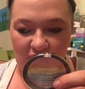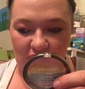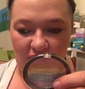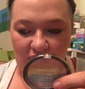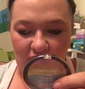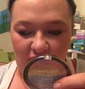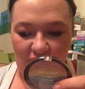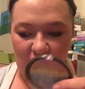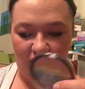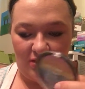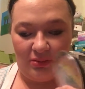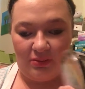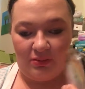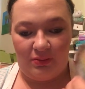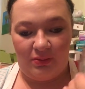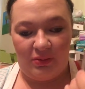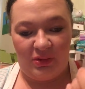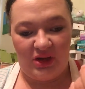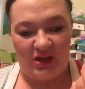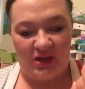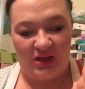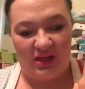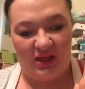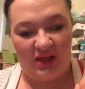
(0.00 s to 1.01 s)

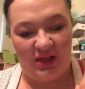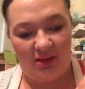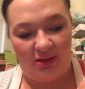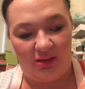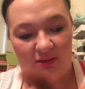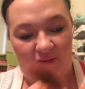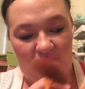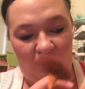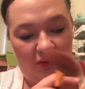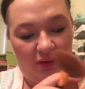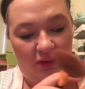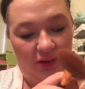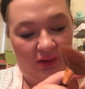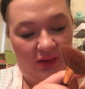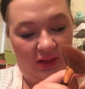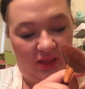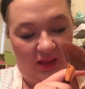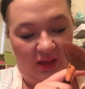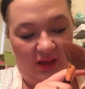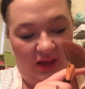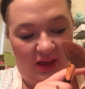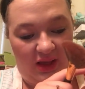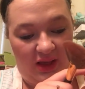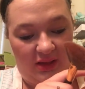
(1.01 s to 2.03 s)
but it says on the front it's
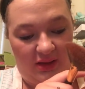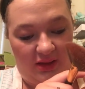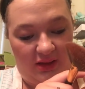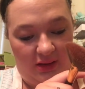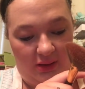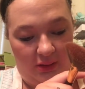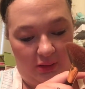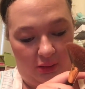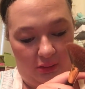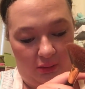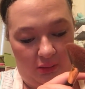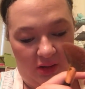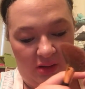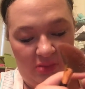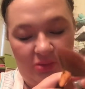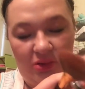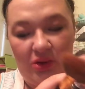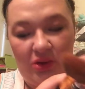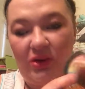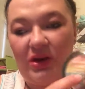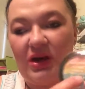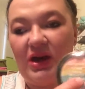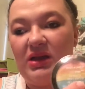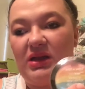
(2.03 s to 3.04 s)
a highlighter,
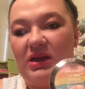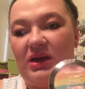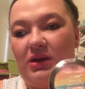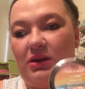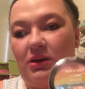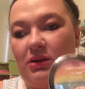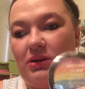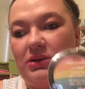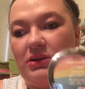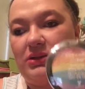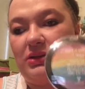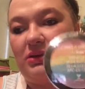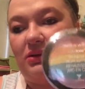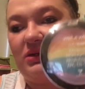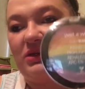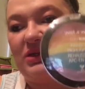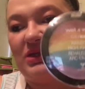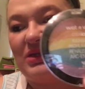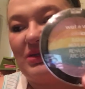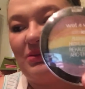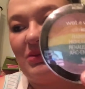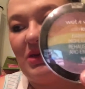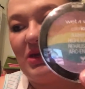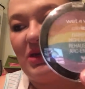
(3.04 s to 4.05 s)
rainbow highlighter, so it
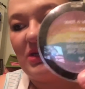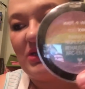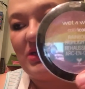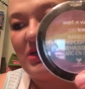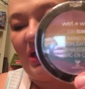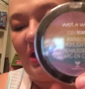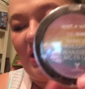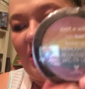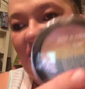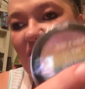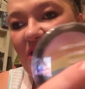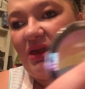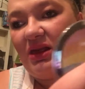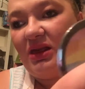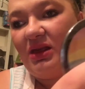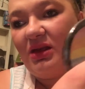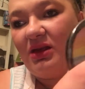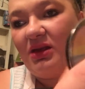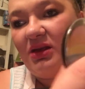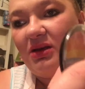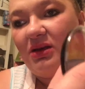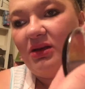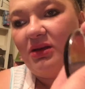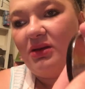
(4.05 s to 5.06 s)
doesn't make sense.
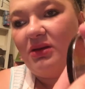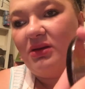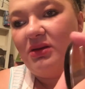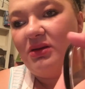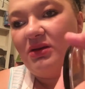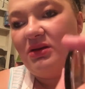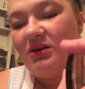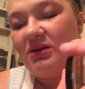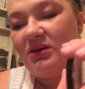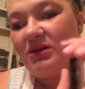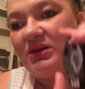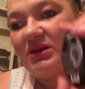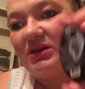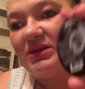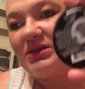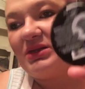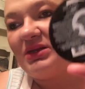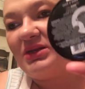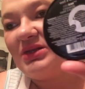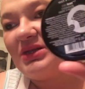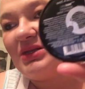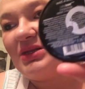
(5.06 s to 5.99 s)
Because this